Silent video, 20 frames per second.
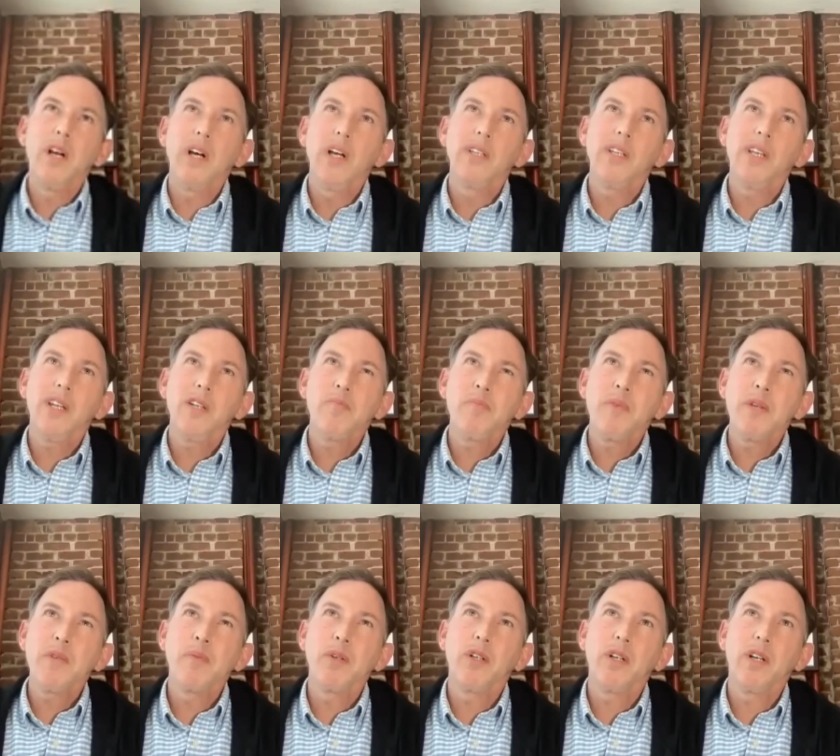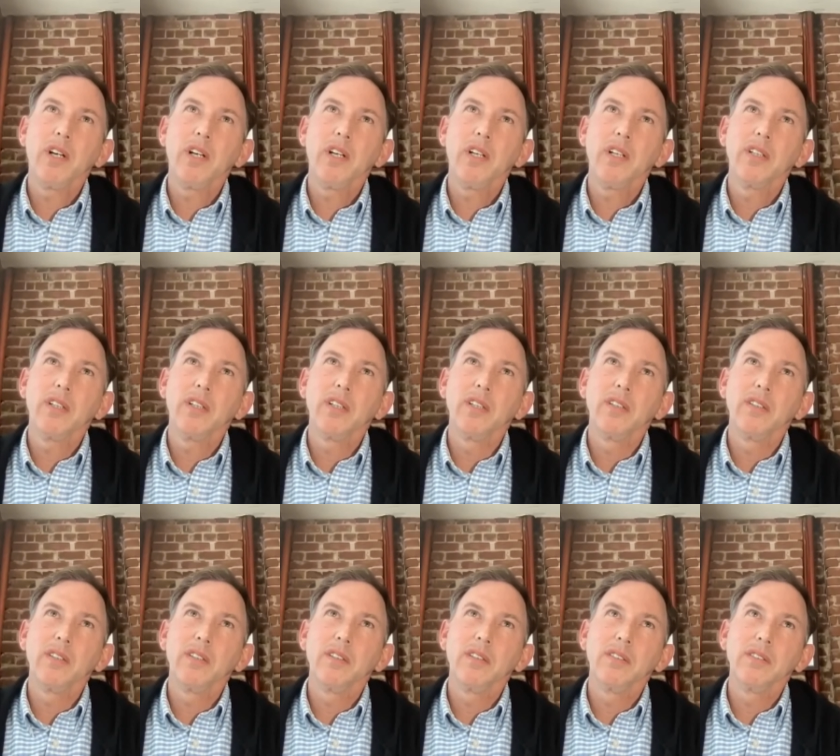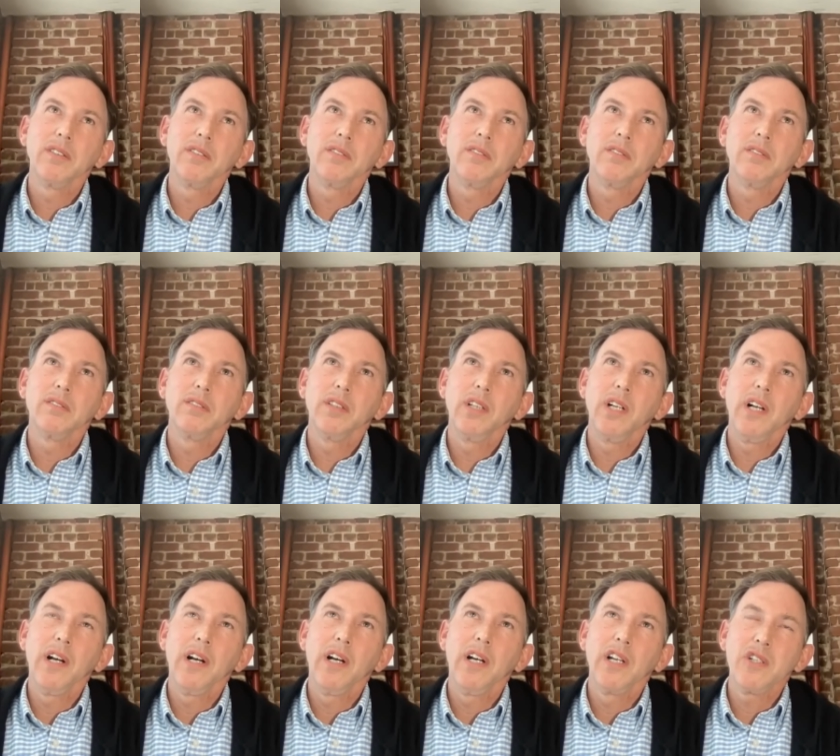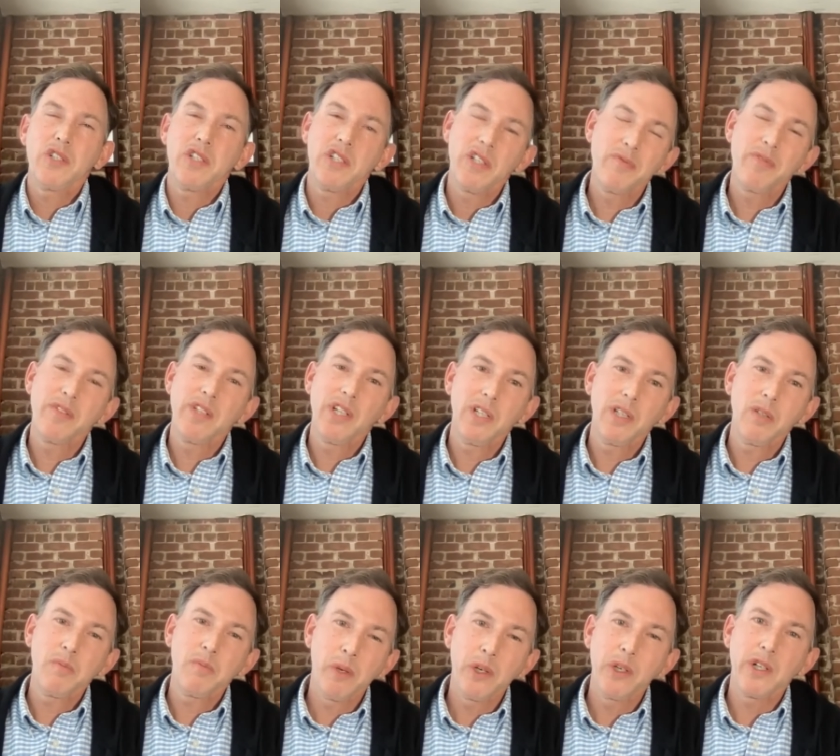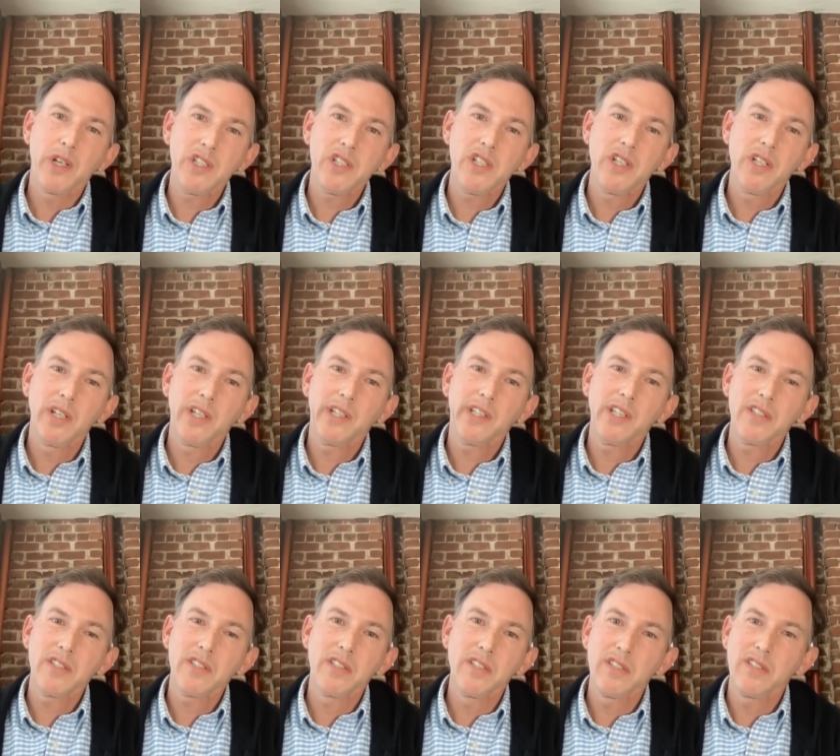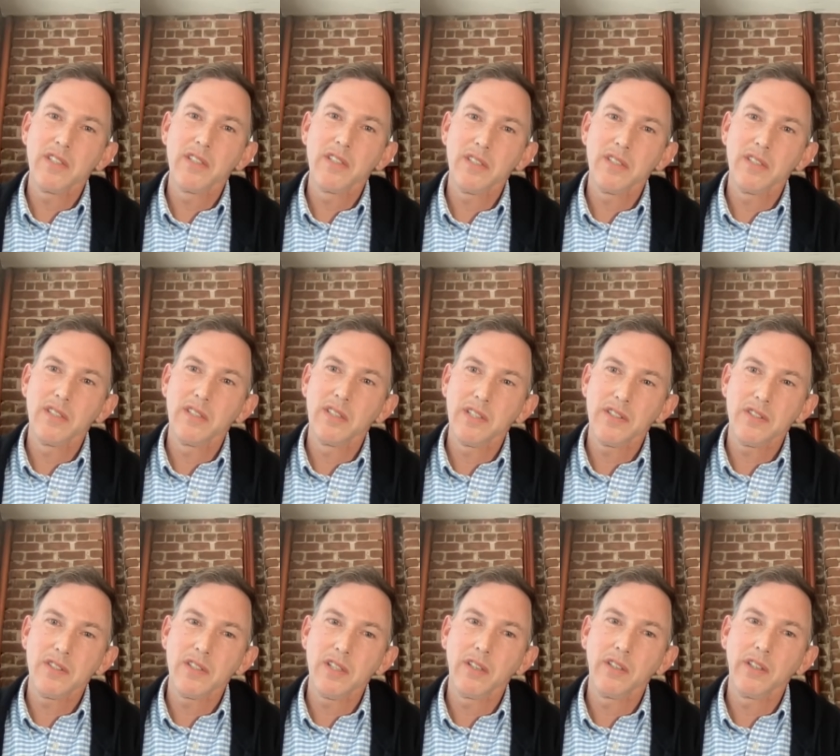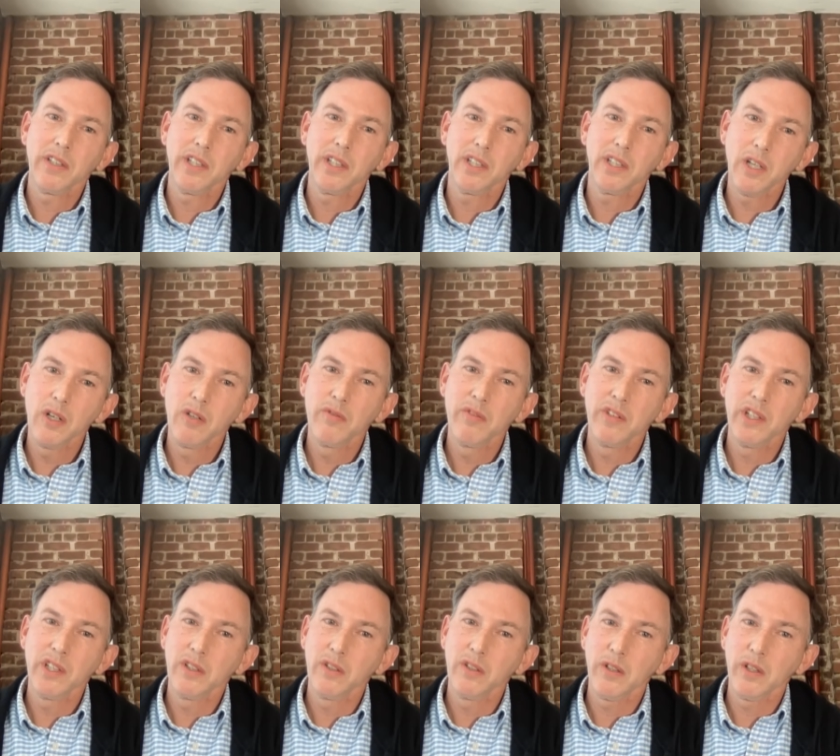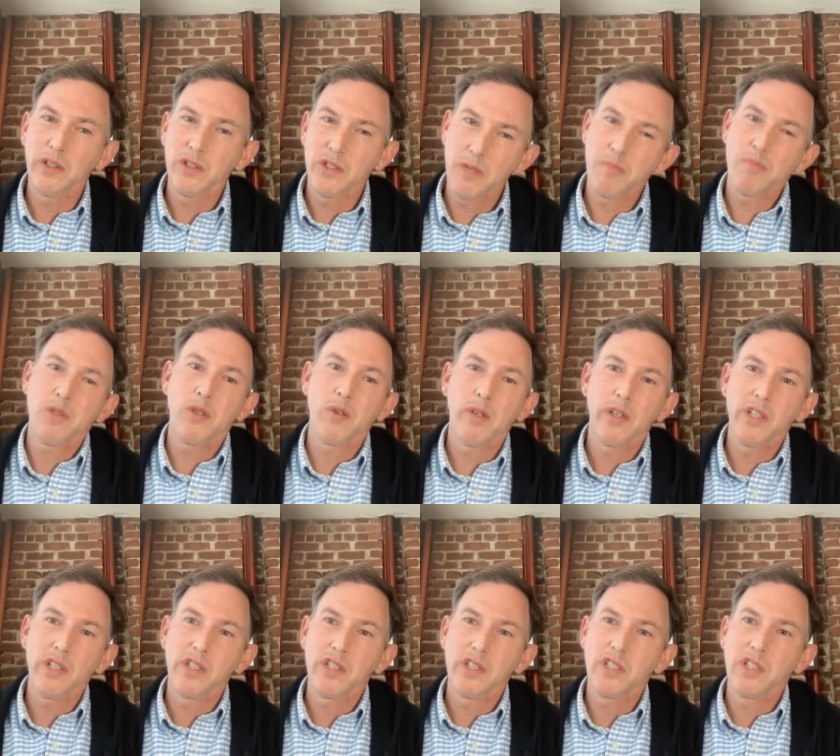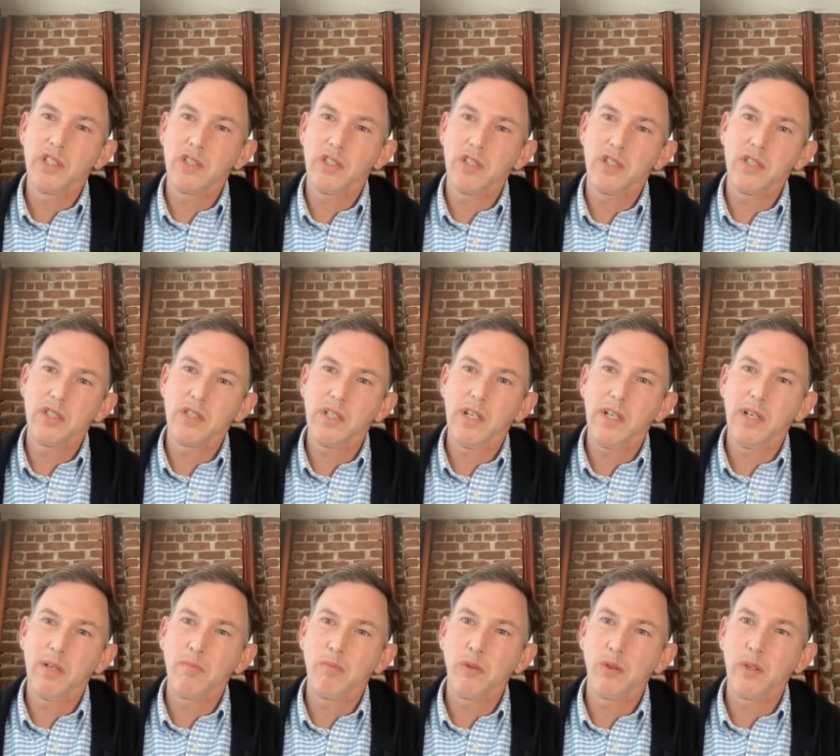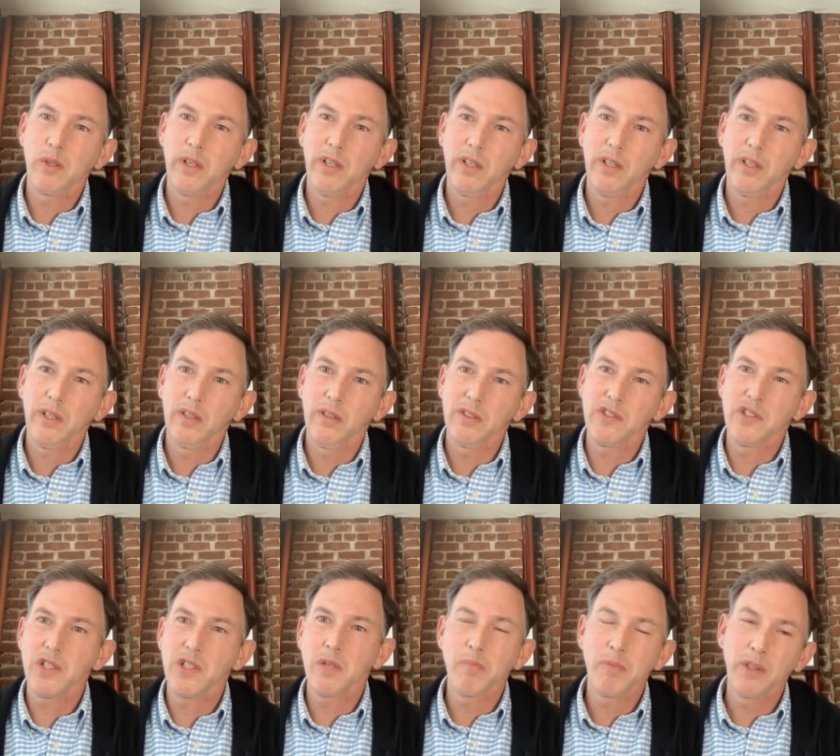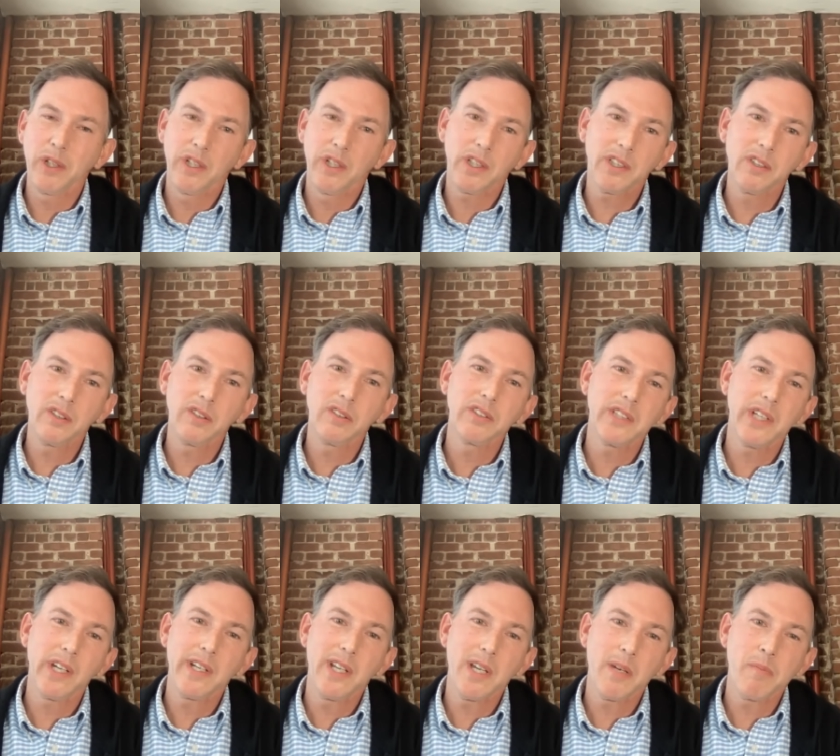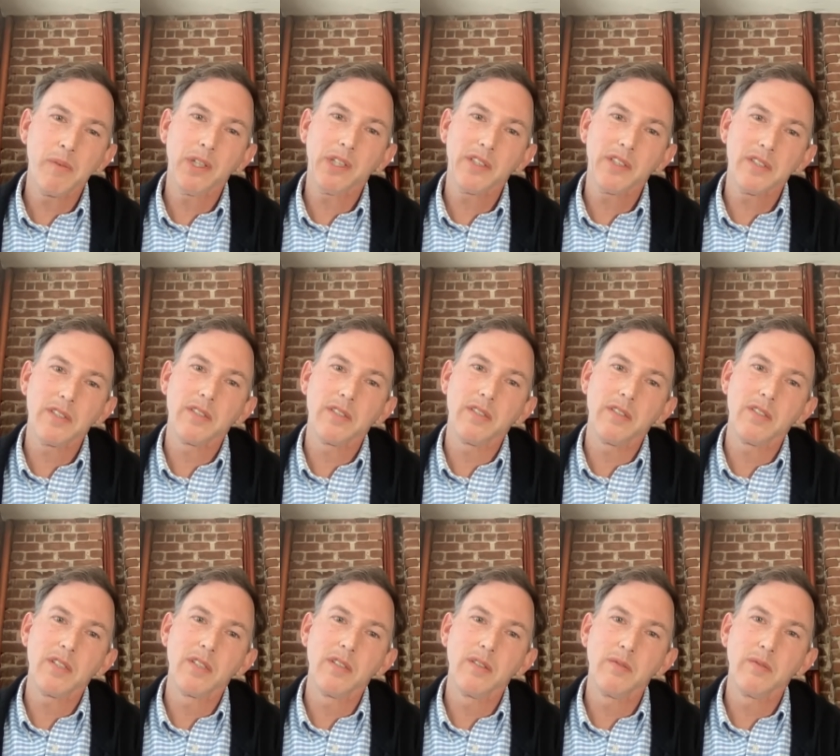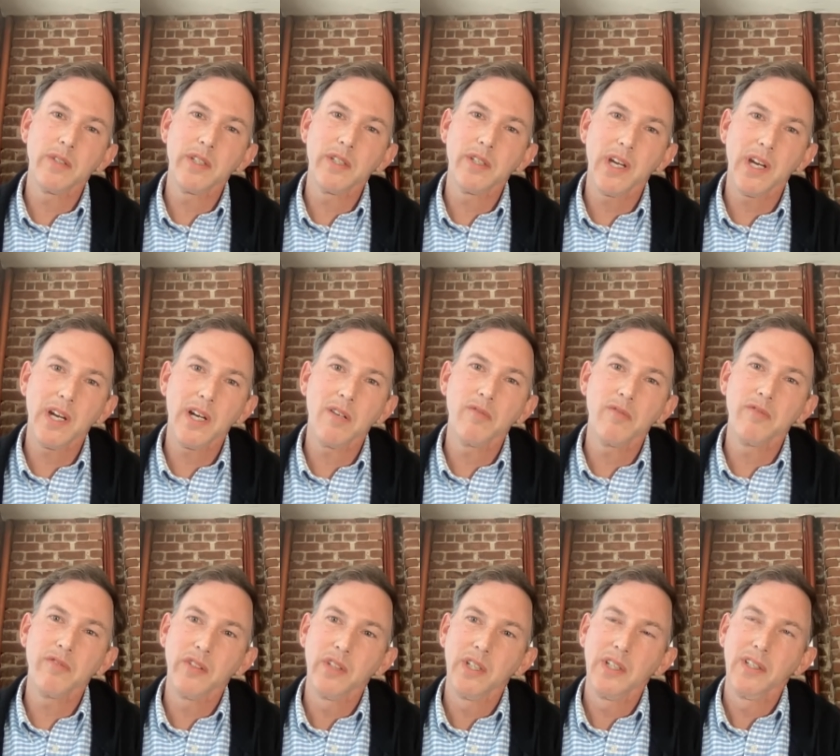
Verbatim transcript: a lot of people are uh, shifting production. I guess this isn't necessarily COVID or chip shortage, it's uh, more geopolitical dynamics. So we have